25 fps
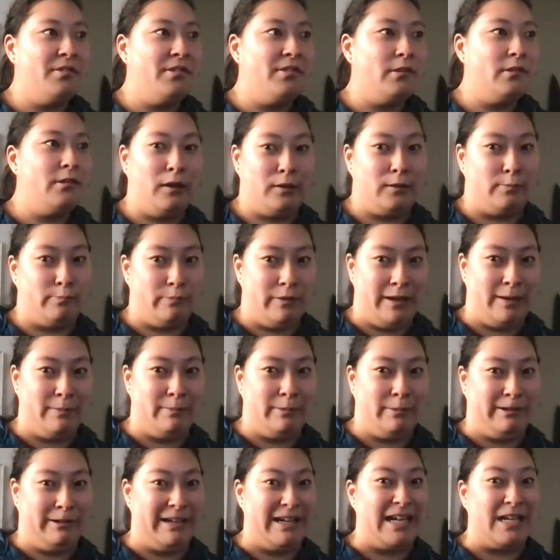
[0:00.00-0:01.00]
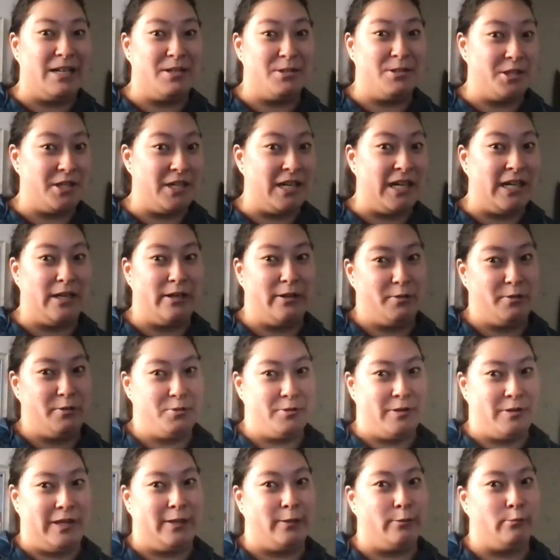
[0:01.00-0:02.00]
are the primary educators,
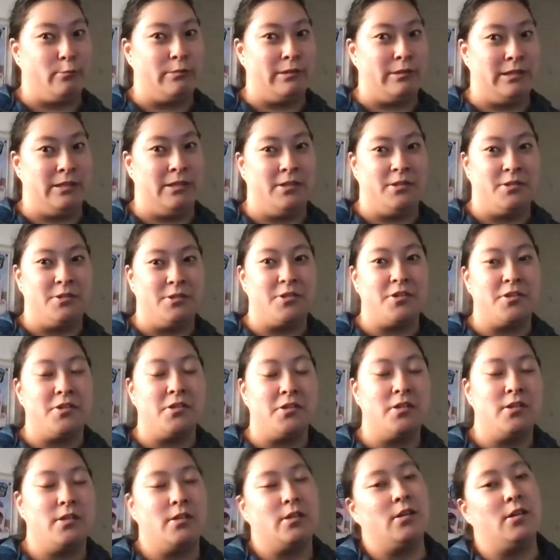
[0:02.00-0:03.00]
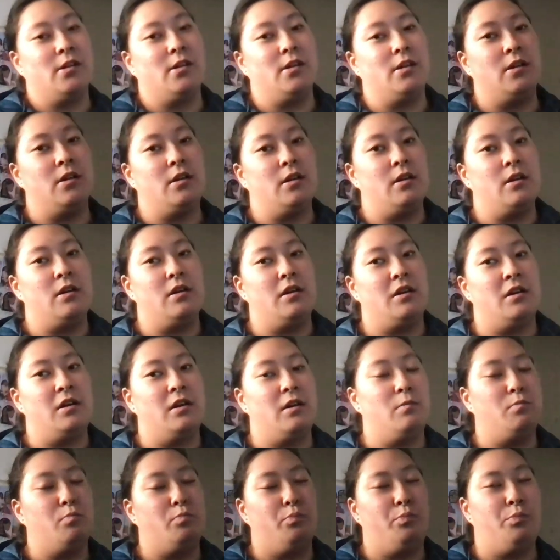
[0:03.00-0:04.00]
right, the ones,
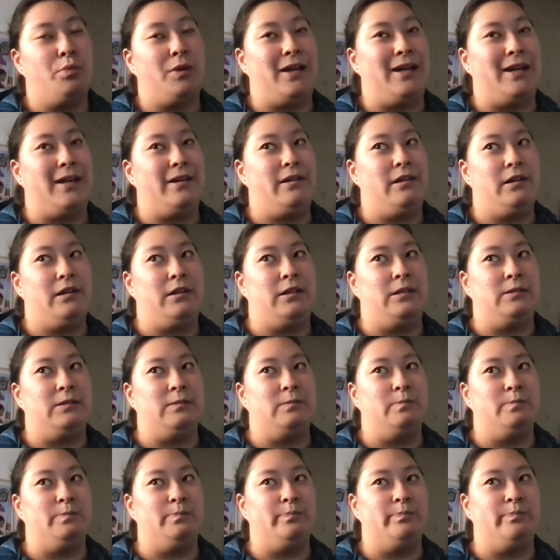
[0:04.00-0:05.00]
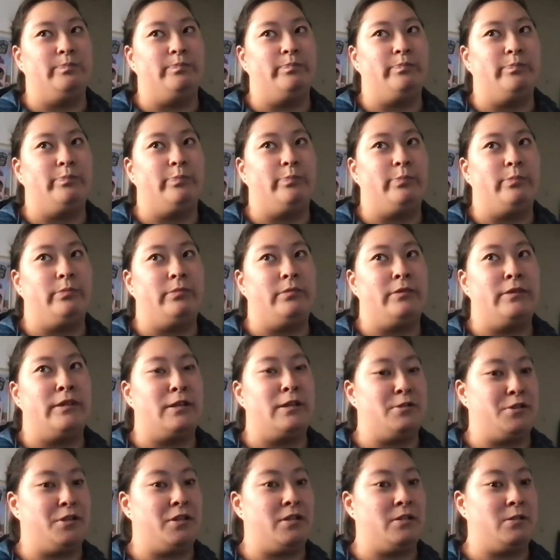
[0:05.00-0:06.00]
but um
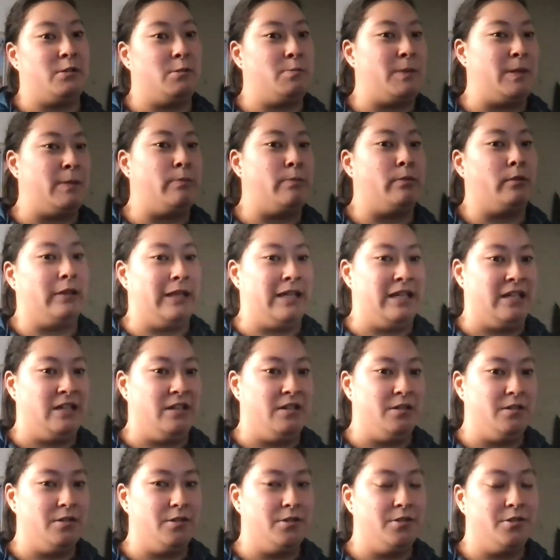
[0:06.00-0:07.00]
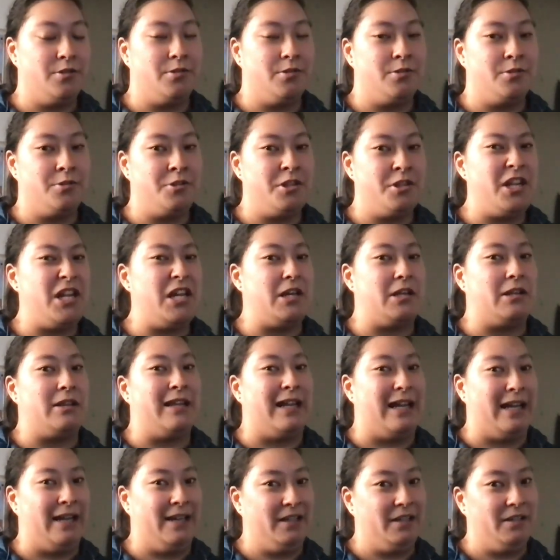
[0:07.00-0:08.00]
there's also people that see it
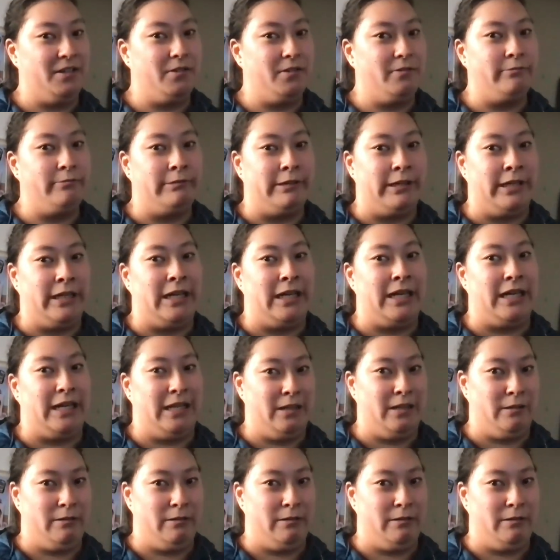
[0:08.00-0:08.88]
that, right, and